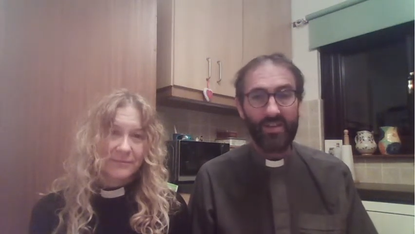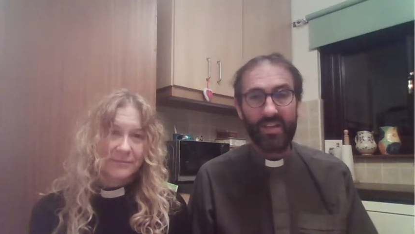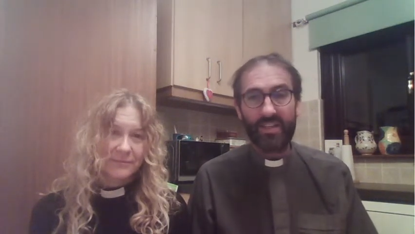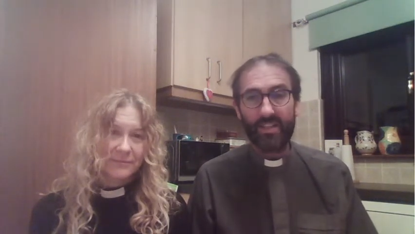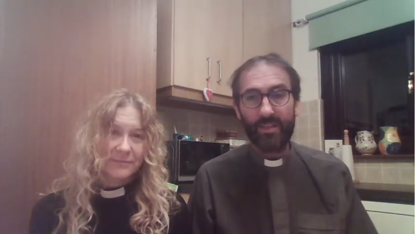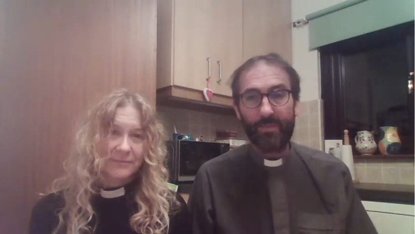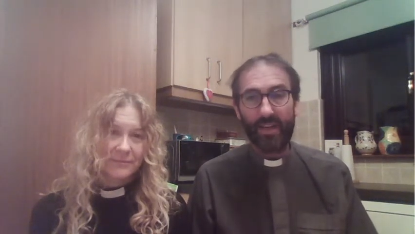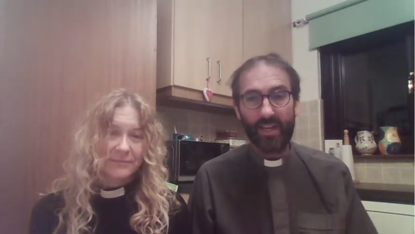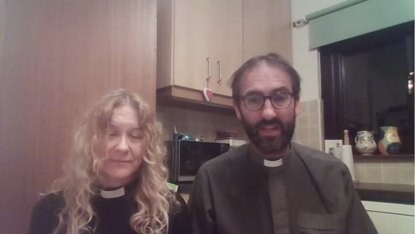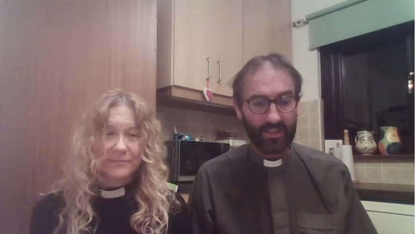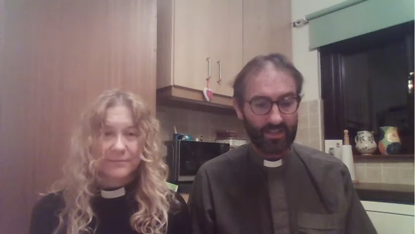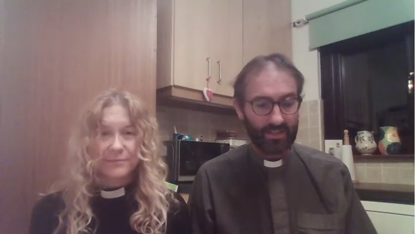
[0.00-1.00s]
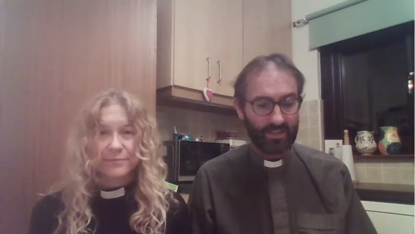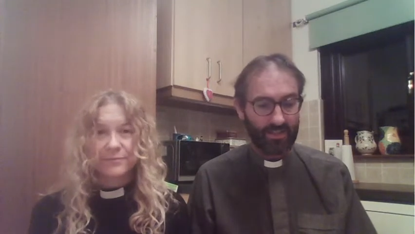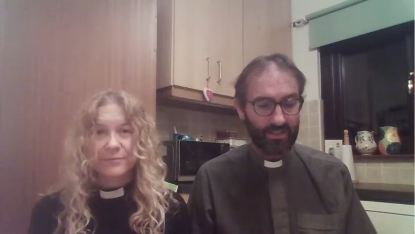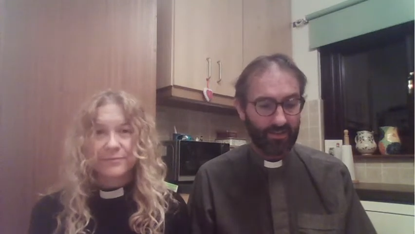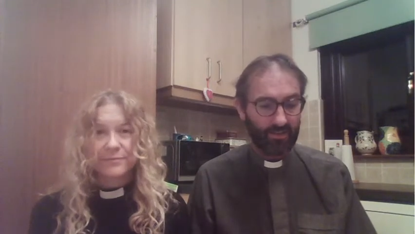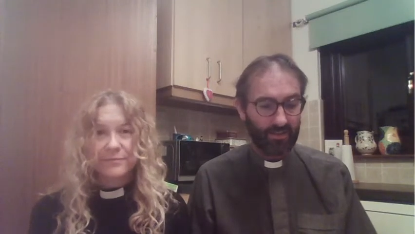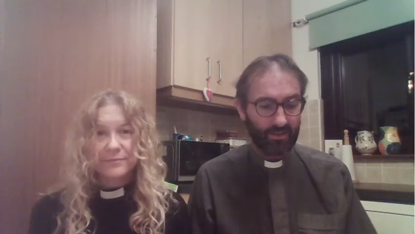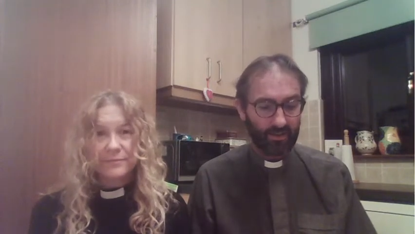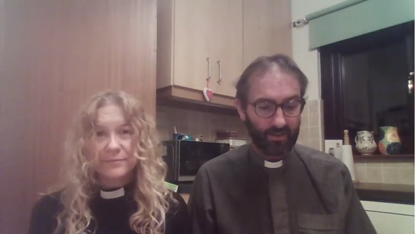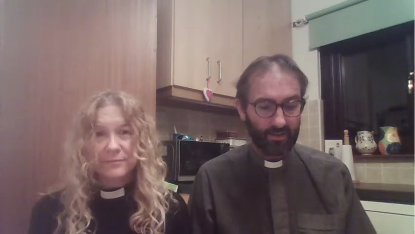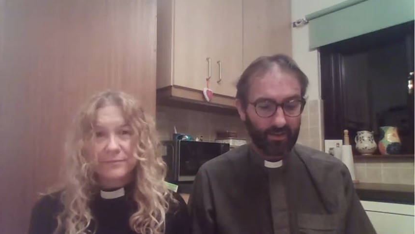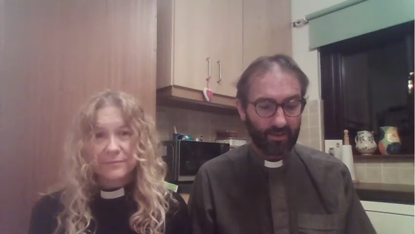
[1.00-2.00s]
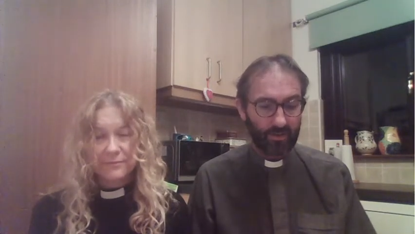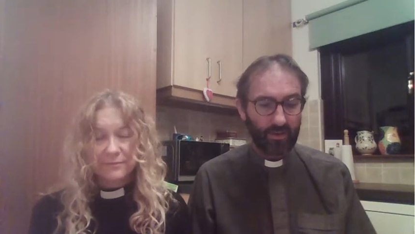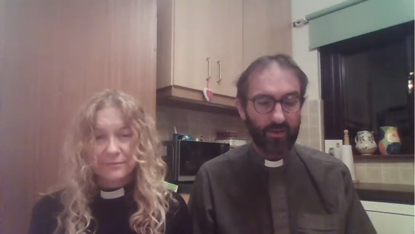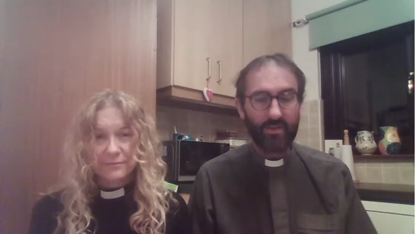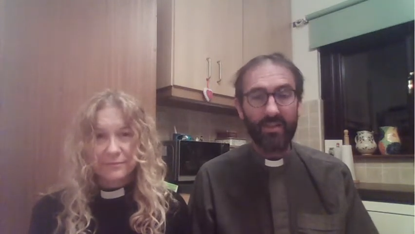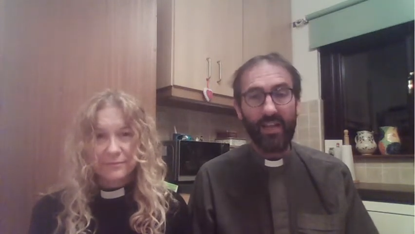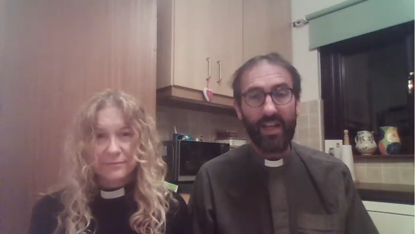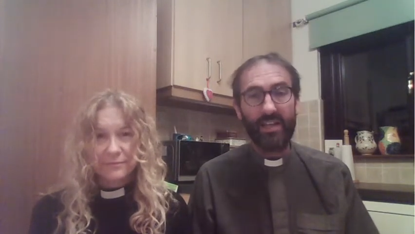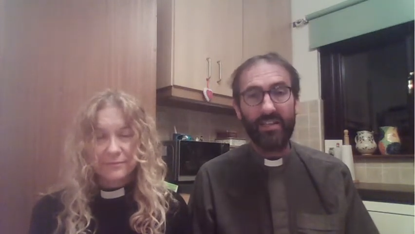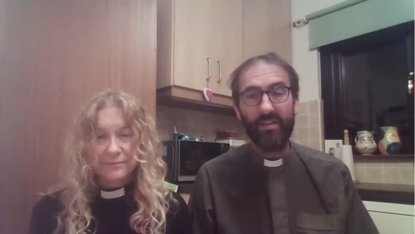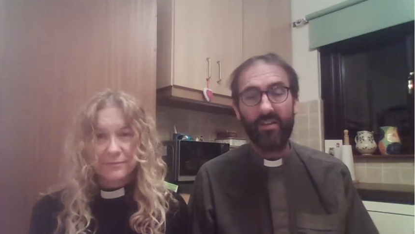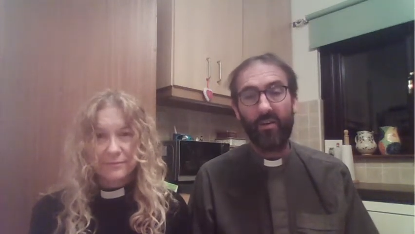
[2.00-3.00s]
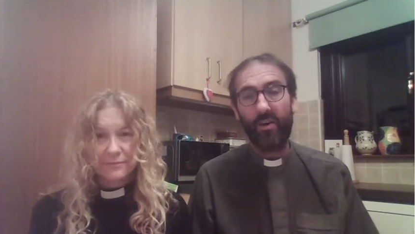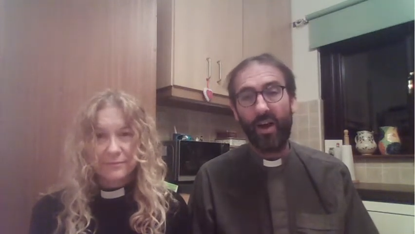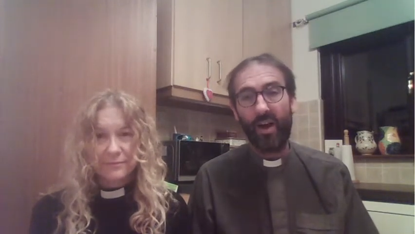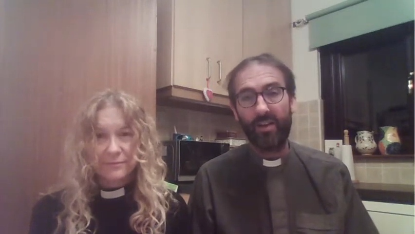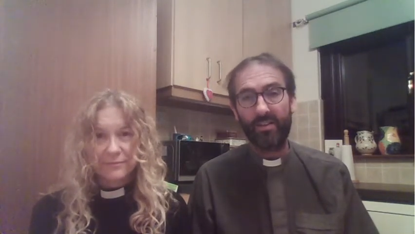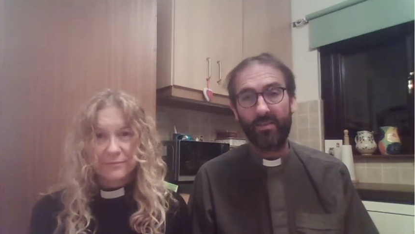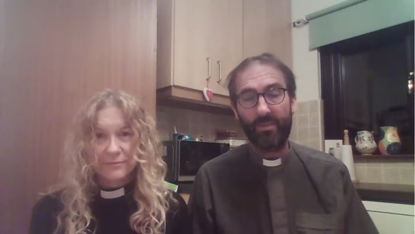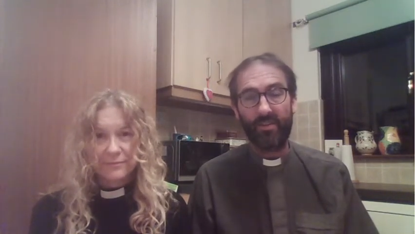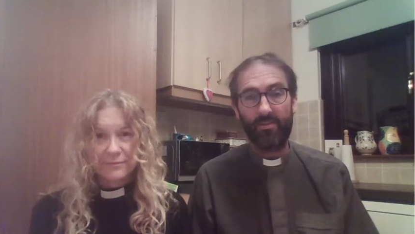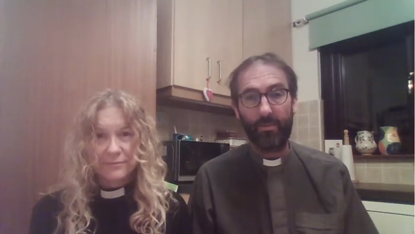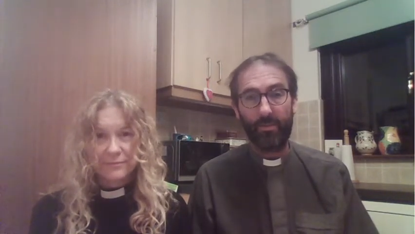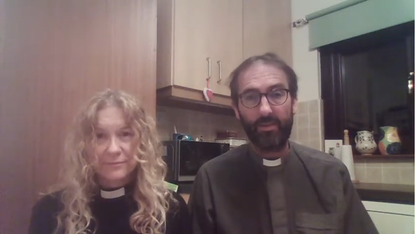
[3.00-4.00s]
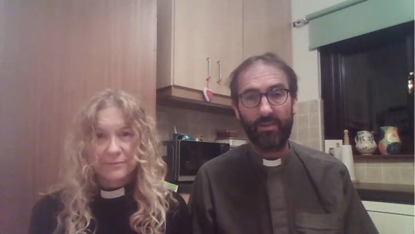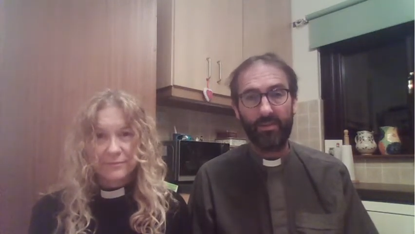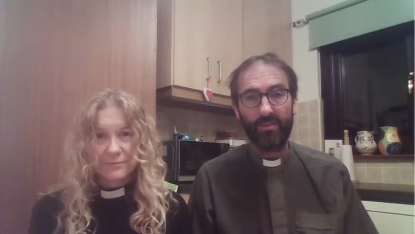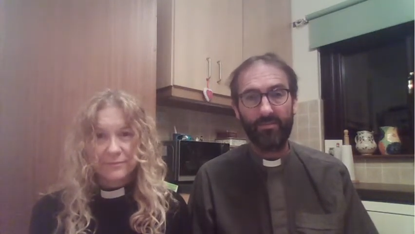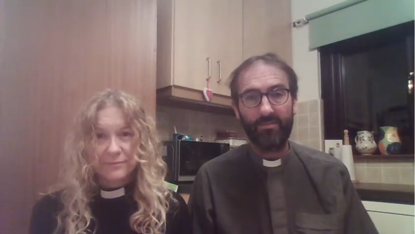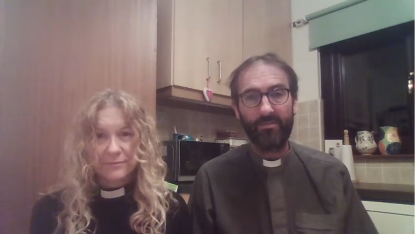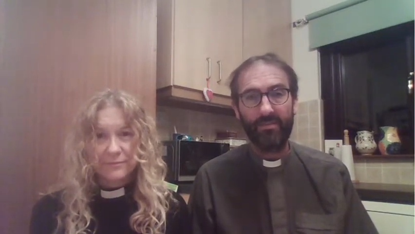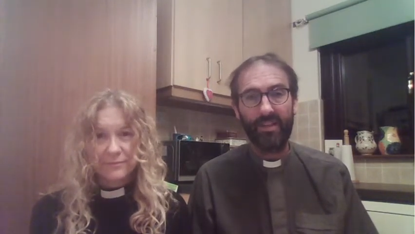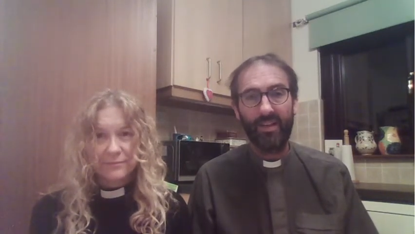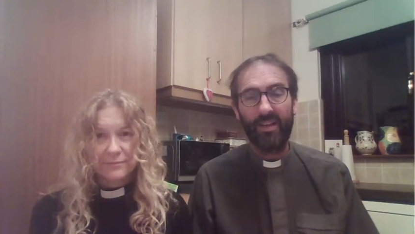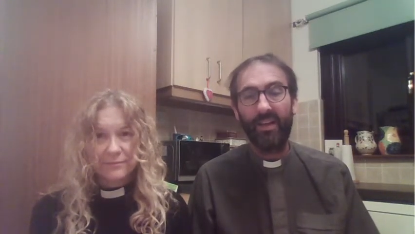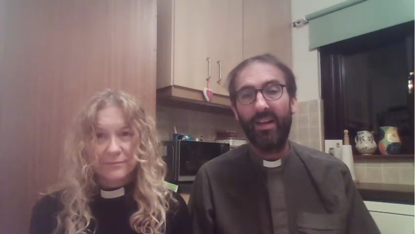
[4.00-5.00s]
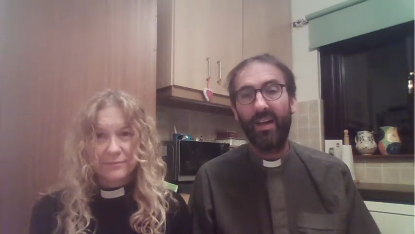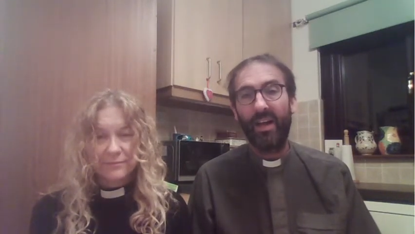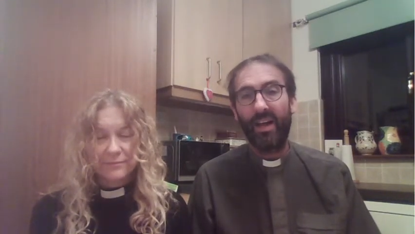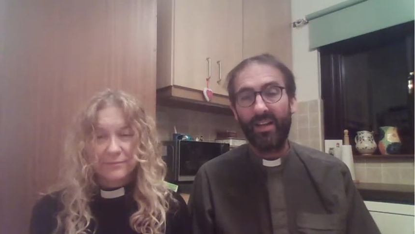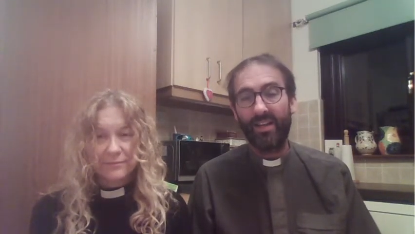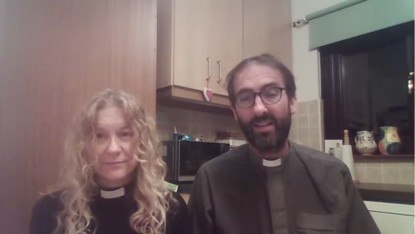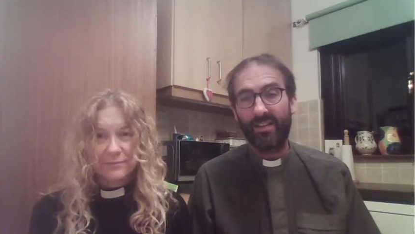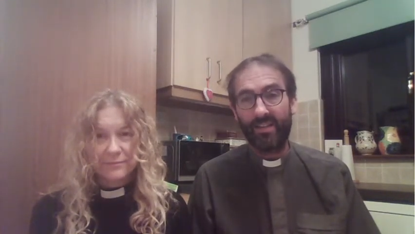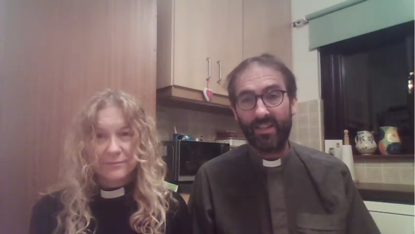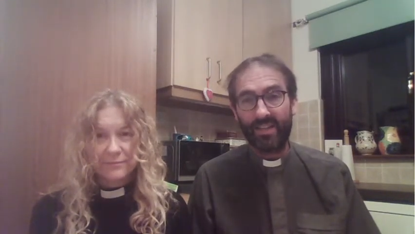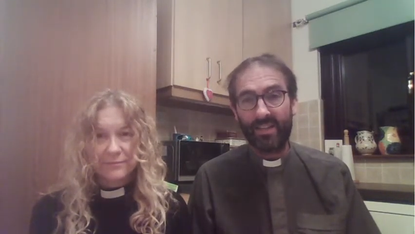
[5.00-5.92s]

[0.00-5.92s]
Speaker 1: Jesus begins, Do not let your heart be troubled. And this